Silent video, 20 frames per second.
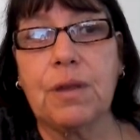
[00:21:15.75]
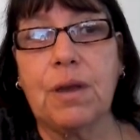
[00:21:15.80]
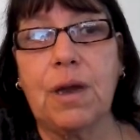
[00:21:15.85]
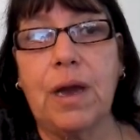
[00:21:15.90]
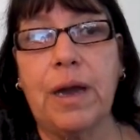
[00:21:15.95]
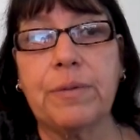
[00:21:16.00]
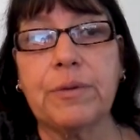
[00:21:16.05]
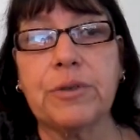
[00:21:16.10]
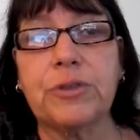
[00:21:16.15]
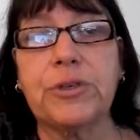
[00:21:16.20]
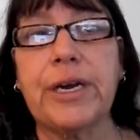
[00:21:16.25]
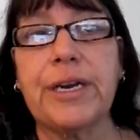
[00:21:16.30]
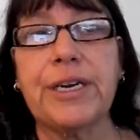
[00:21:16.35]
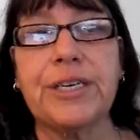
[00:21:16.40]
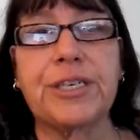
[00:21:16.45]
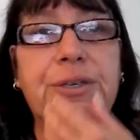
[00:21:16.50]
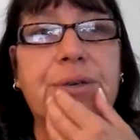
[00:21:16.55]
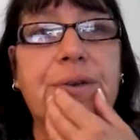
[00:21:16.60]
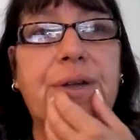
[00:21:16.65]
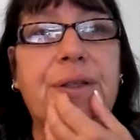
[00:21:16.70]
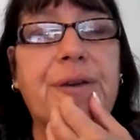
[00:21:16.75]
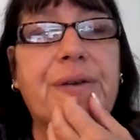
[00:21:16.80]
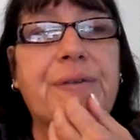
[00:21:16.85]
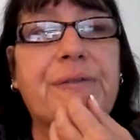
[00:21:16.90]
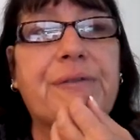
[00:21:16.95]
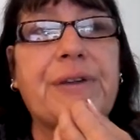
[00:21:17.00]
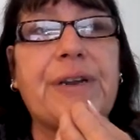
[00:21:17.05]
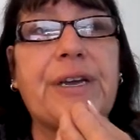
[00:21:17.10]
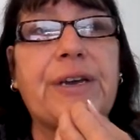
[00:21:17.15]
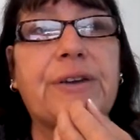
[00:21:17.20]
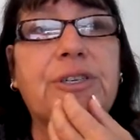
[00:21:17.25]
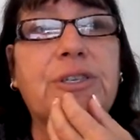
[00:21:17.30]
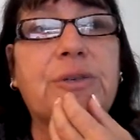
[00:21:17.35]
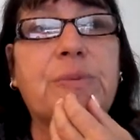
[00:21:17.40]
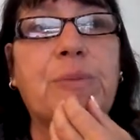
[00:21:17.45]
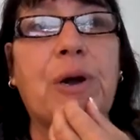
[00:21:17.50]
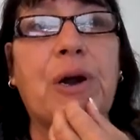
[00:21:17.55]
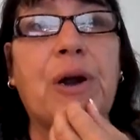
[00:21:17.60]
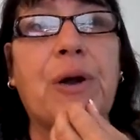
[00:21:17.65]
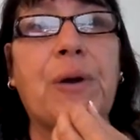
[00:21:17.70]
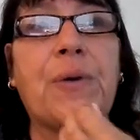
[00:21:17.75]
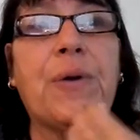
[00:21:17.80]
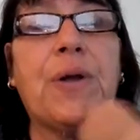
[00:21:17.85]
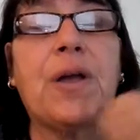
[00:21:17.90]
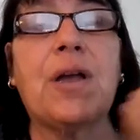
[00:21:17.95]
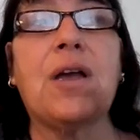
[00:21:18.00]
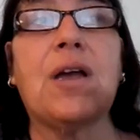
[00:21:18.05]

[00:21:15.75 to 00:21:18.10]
I will try to do another video tomorrow.